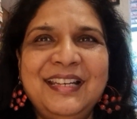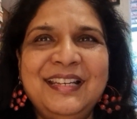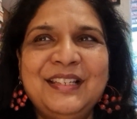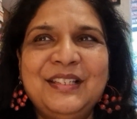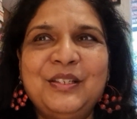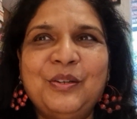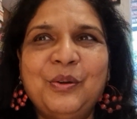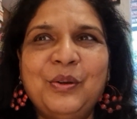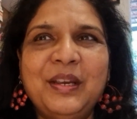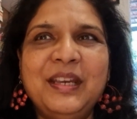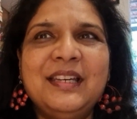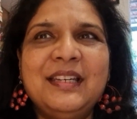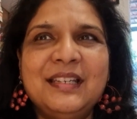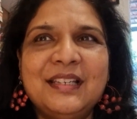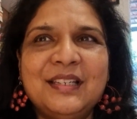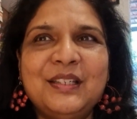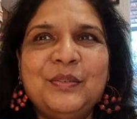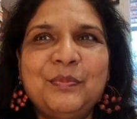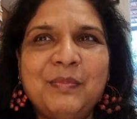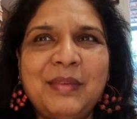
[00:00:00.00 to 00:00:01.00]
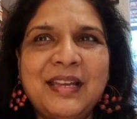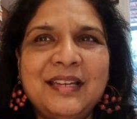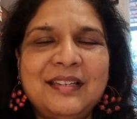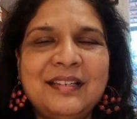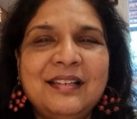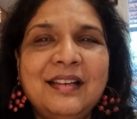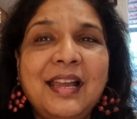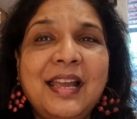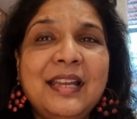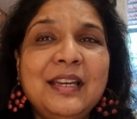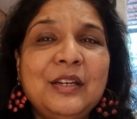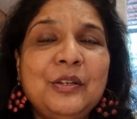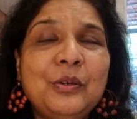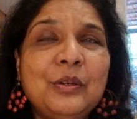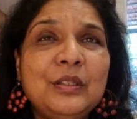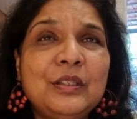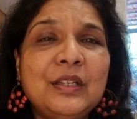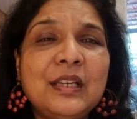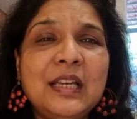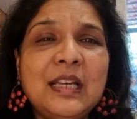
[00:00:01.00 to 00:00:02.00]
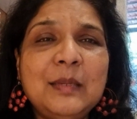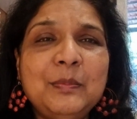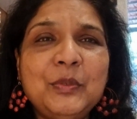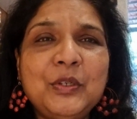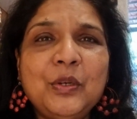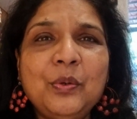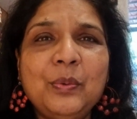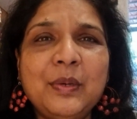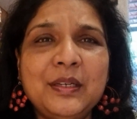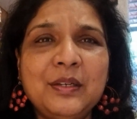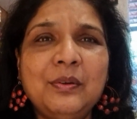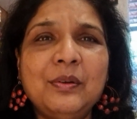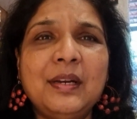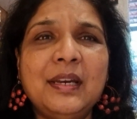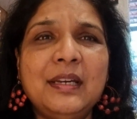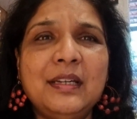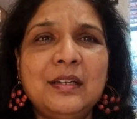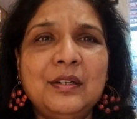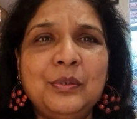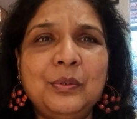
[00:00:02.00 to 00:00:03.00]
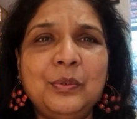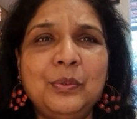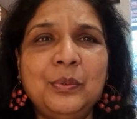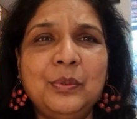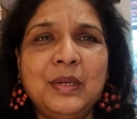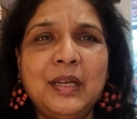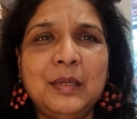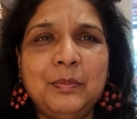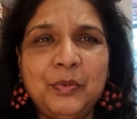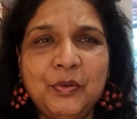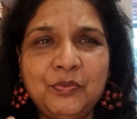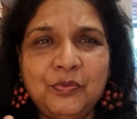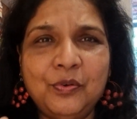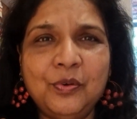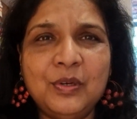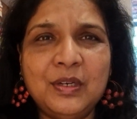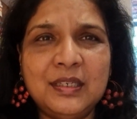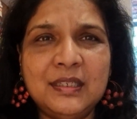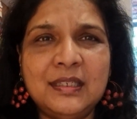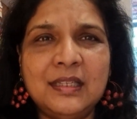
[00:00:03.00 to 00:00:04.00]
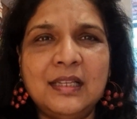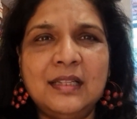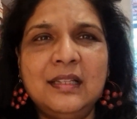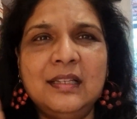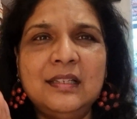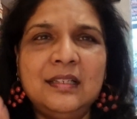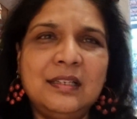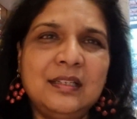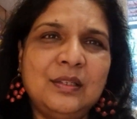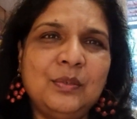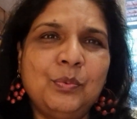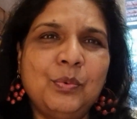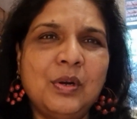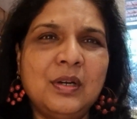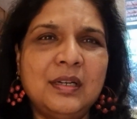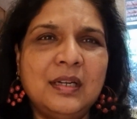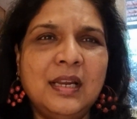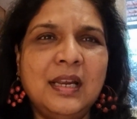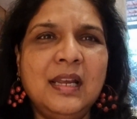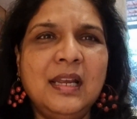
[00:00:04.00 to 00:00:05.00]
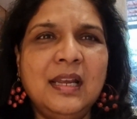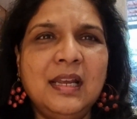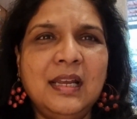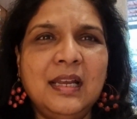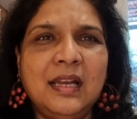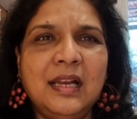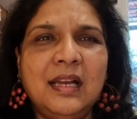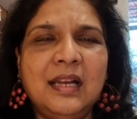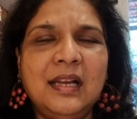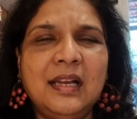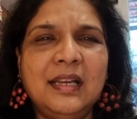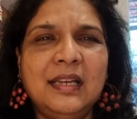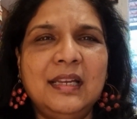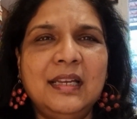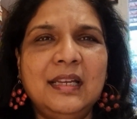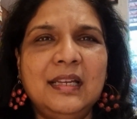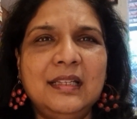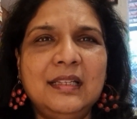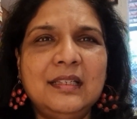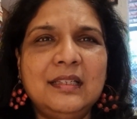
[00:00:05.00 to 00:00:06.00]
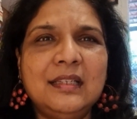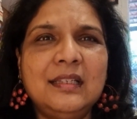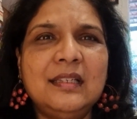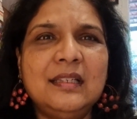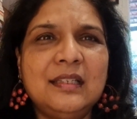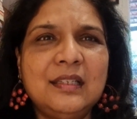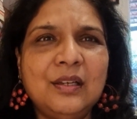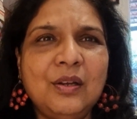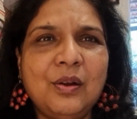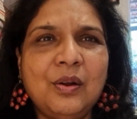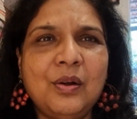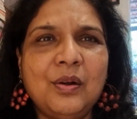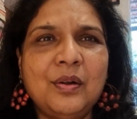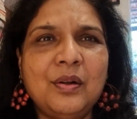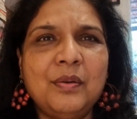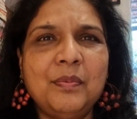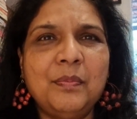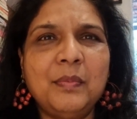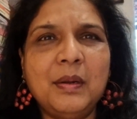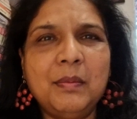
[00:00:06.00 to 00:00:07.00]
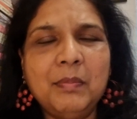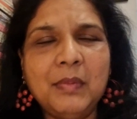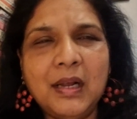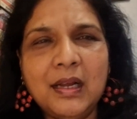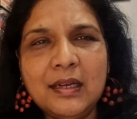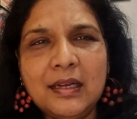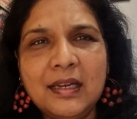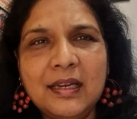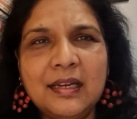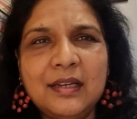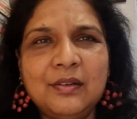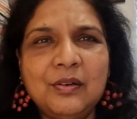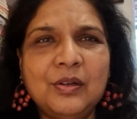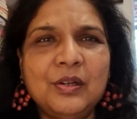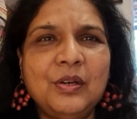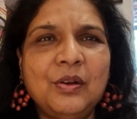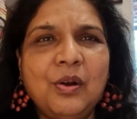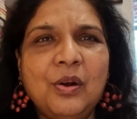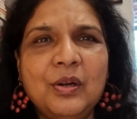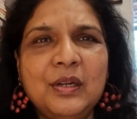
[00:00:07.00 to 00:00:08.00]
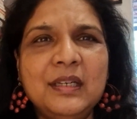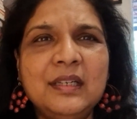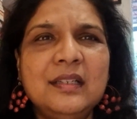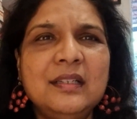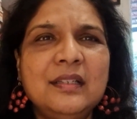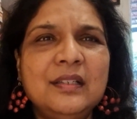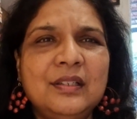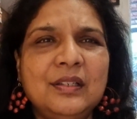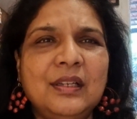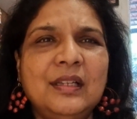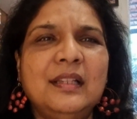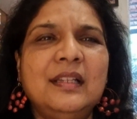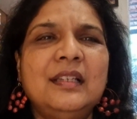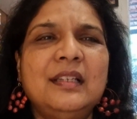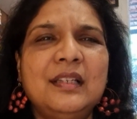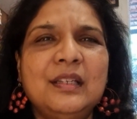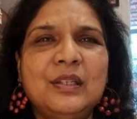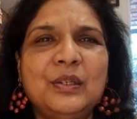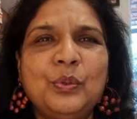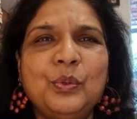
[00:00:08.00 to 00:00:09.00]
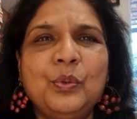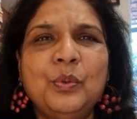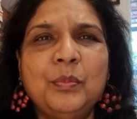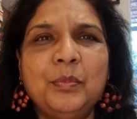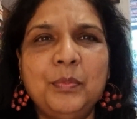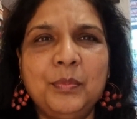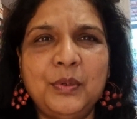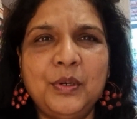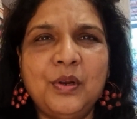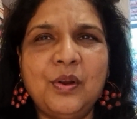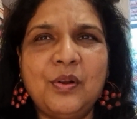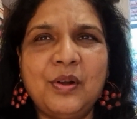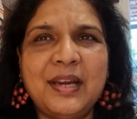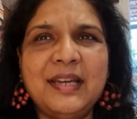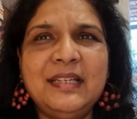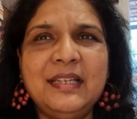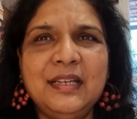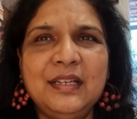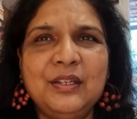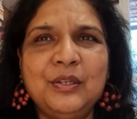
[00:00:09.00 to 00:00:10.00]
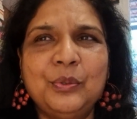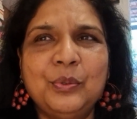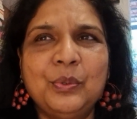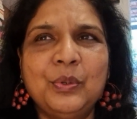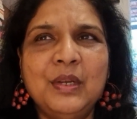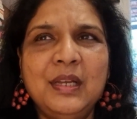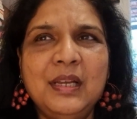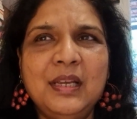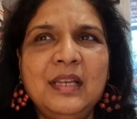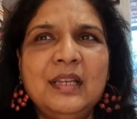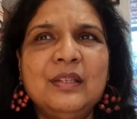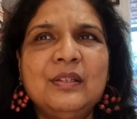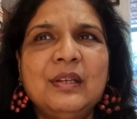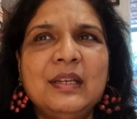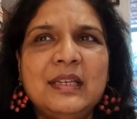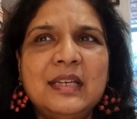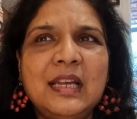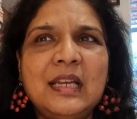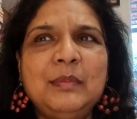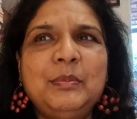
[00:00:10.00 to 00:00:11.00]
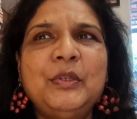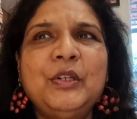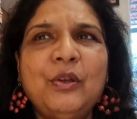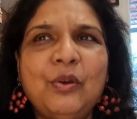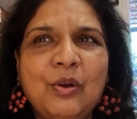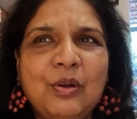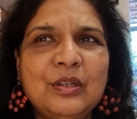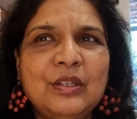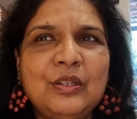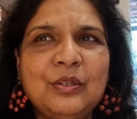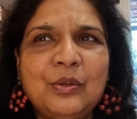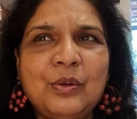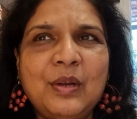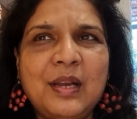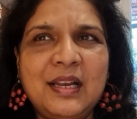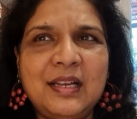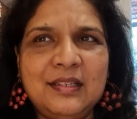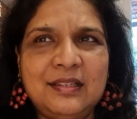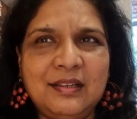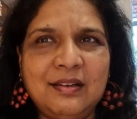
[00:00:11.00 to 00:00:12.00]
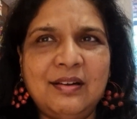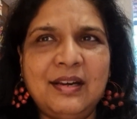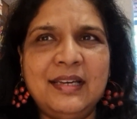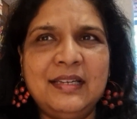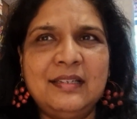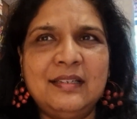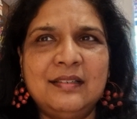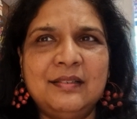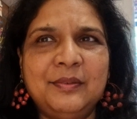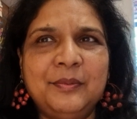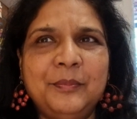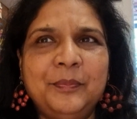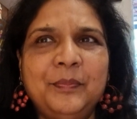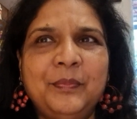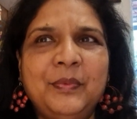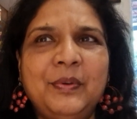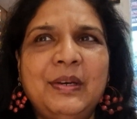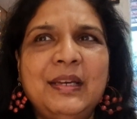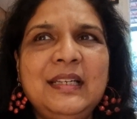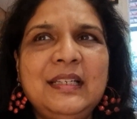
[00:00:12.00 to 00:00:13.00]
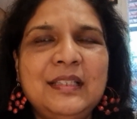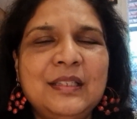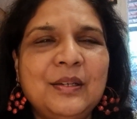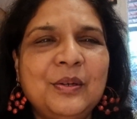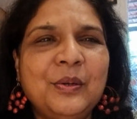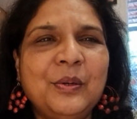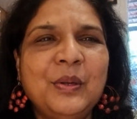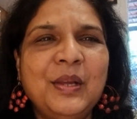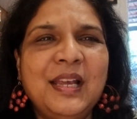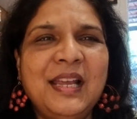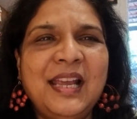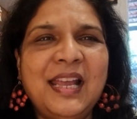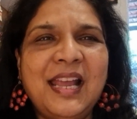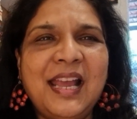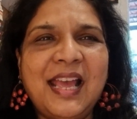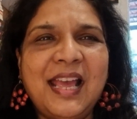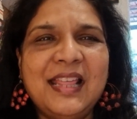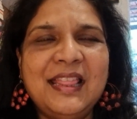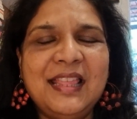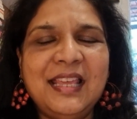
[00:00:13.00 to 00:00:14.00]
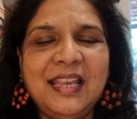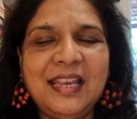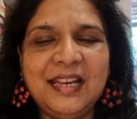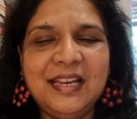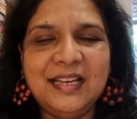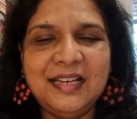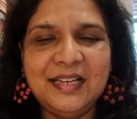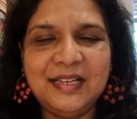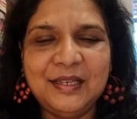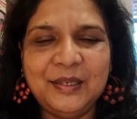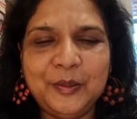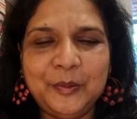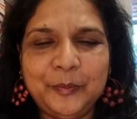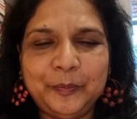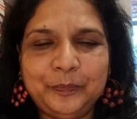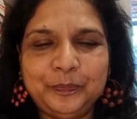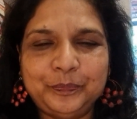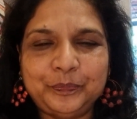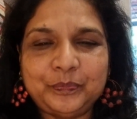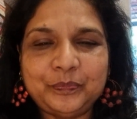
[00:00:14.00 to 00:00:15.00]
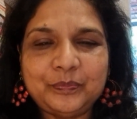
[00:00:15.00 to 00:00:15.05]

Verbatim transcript: So it does matter. And it also helps you when you write to help you focus that this is what uh, this is your market or your audience and this is whom you're writing to so it helps you also as a writer right so i think um,